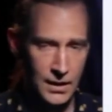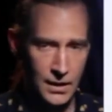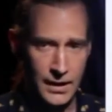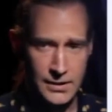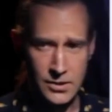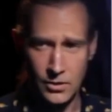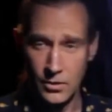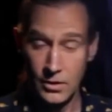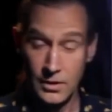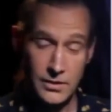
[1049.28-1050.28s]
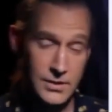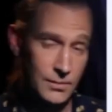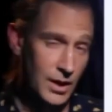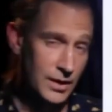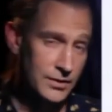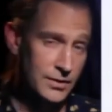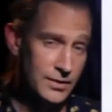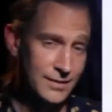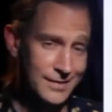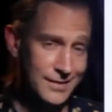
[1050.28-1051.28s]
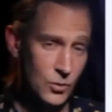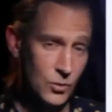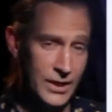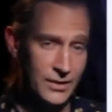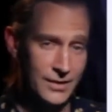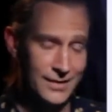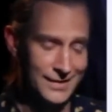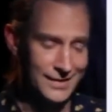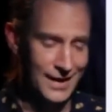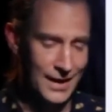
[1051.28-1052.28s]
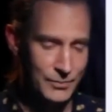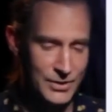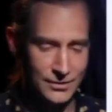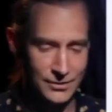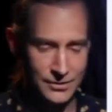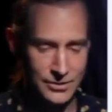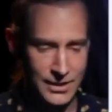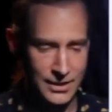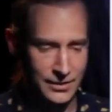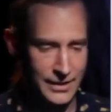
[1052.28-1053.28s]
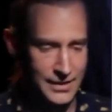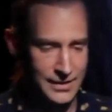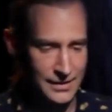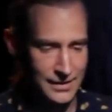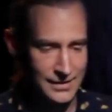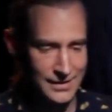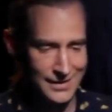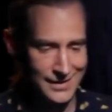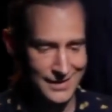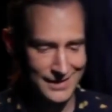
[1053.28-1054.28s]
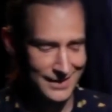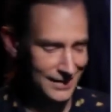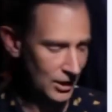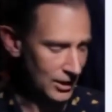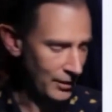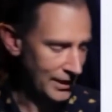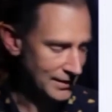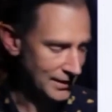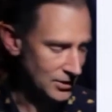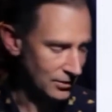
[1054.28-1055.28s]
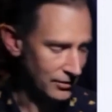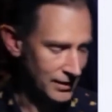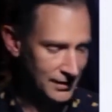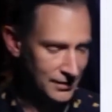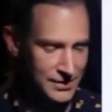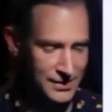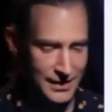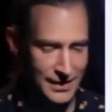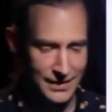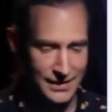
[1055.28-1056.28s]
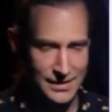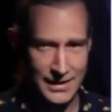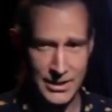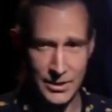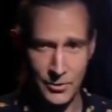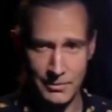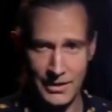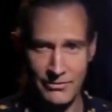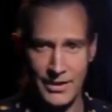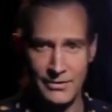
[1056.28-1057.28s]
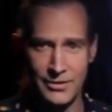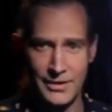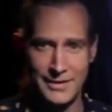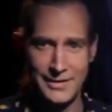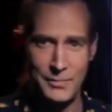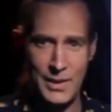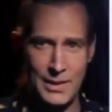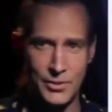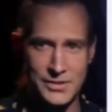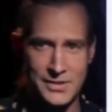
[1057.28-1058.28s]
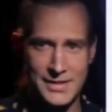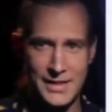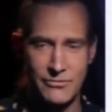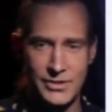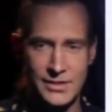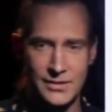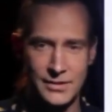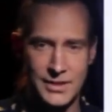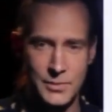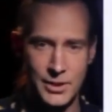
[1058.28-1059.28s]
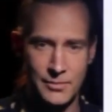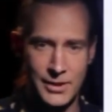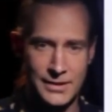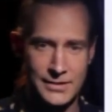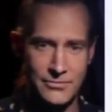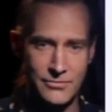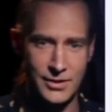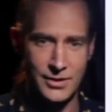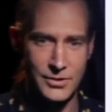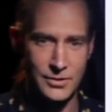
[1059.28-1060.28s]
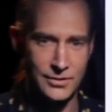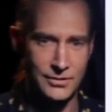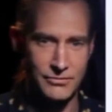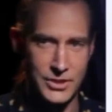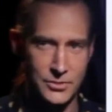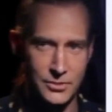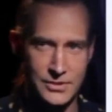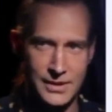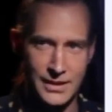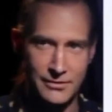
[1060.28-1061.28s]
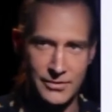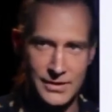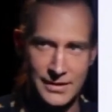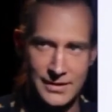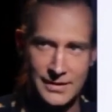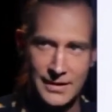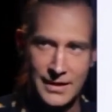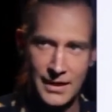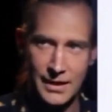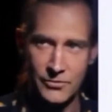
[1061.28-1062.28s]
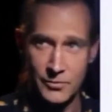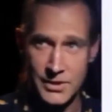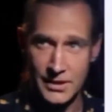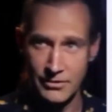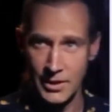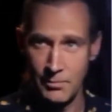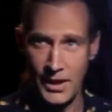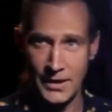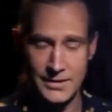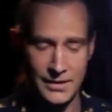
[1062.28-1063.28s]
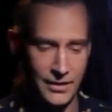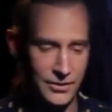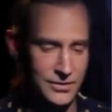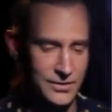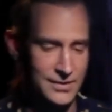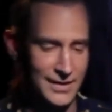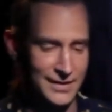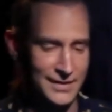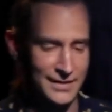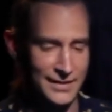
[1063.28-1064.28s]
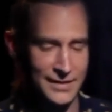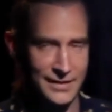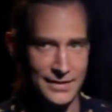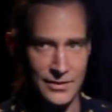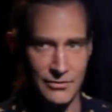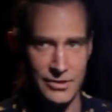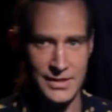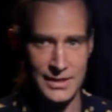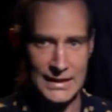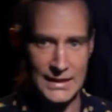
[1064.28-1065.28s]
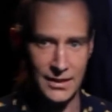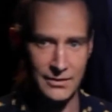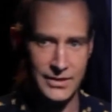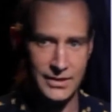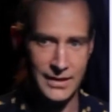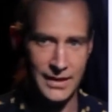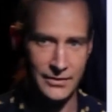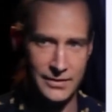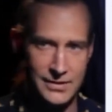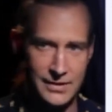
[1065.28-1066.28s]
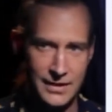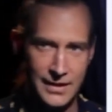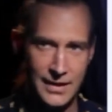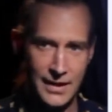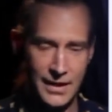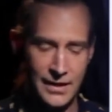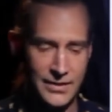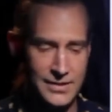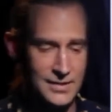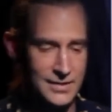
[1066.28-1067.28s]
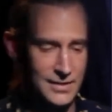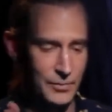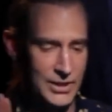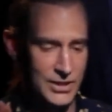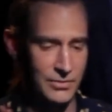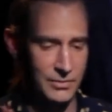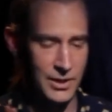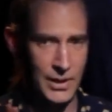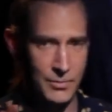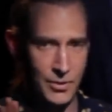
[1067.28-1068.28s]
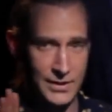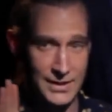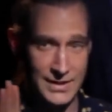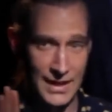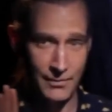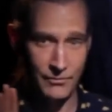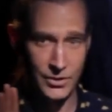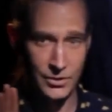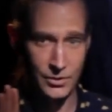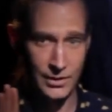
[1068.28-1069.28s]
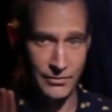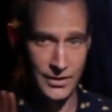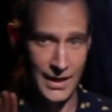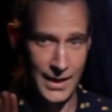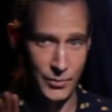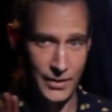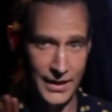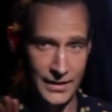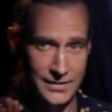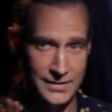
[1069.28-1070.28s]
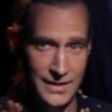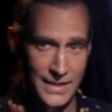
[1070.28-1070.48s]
All right, so some other weird optical trickery has caught my attention over the years. This is actually one of my favorite papers in psychophysical experiments from sort of visual psychophysics, from Sylvia Pont and others at the University in Delft in the Netherlands. This is a picture from their paper. It's a top view of their apparatus.